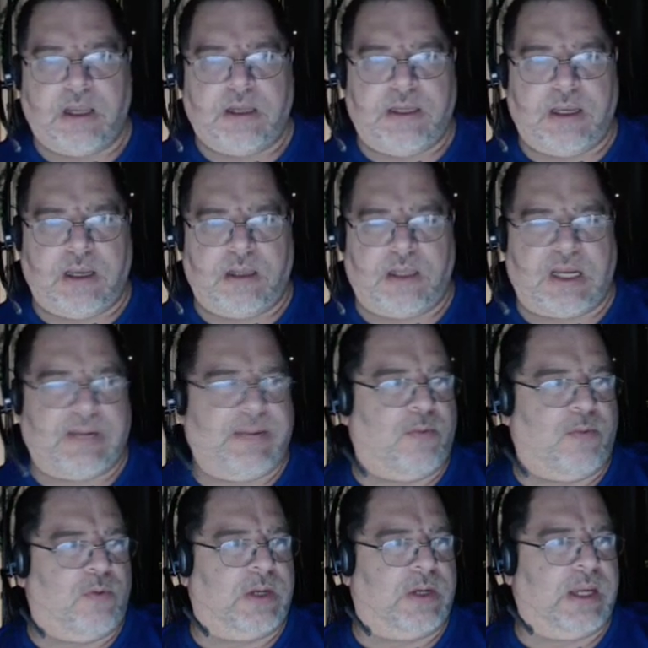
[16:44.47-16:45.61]
yeah, a lot of
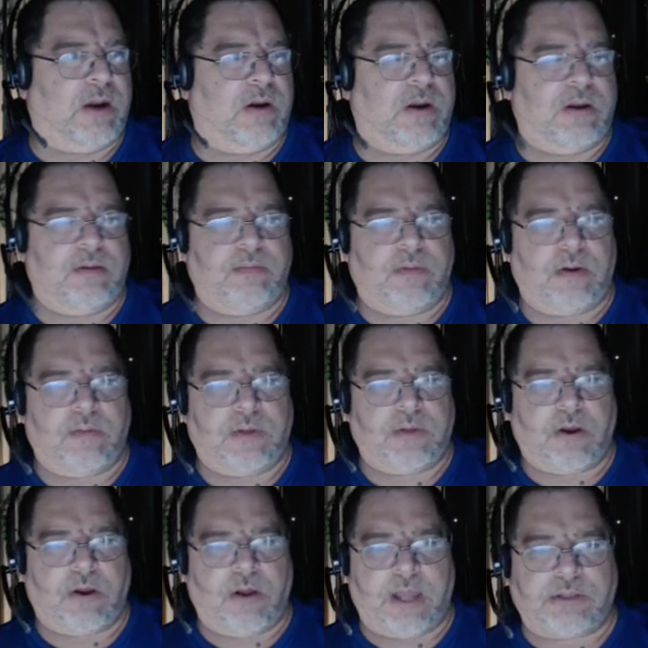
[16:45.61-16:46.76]
people would carry what they
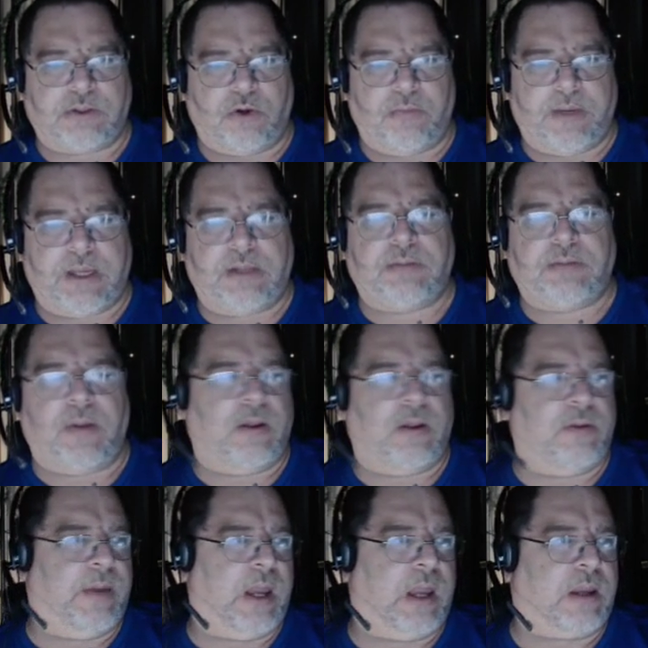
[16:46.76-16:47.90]
call SOB, small of
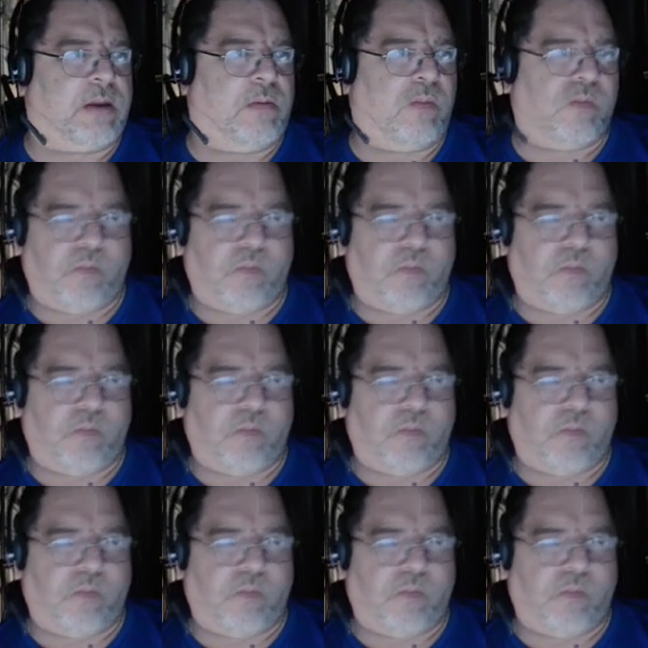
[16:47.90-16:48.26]
the back.